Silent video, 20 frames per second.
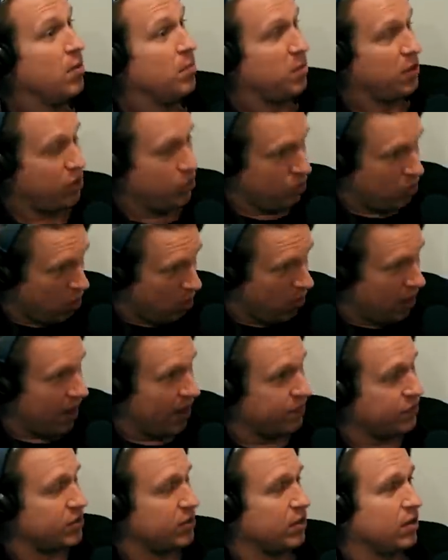but you go
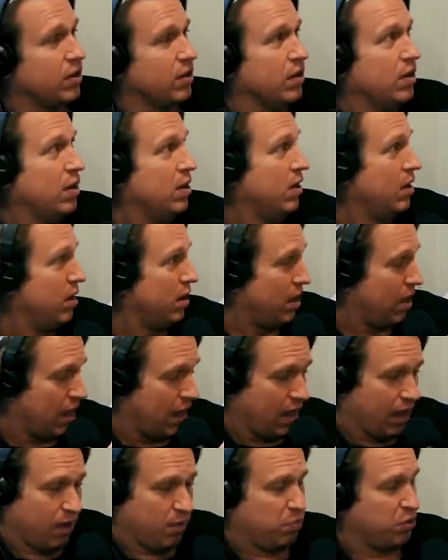after
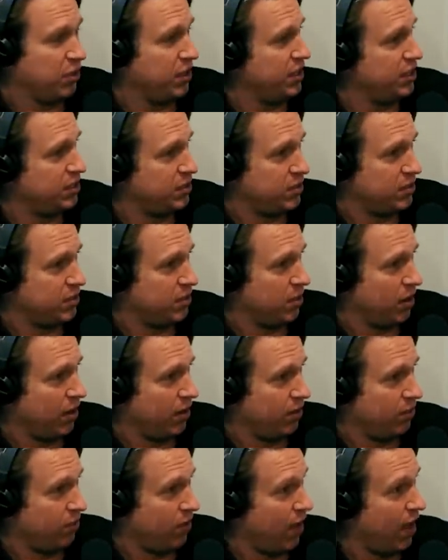uh, police
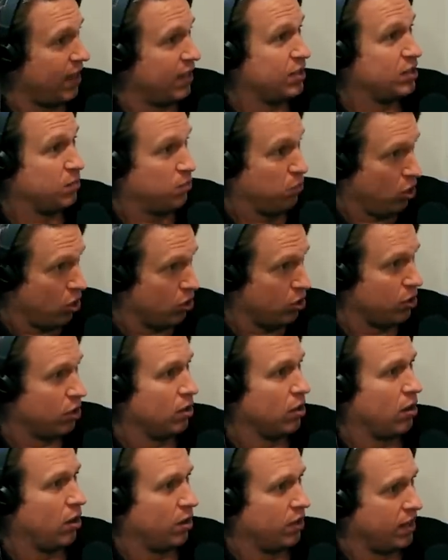uh, violence,
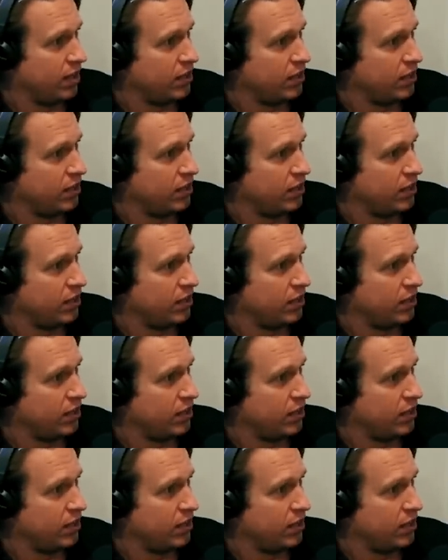murder, all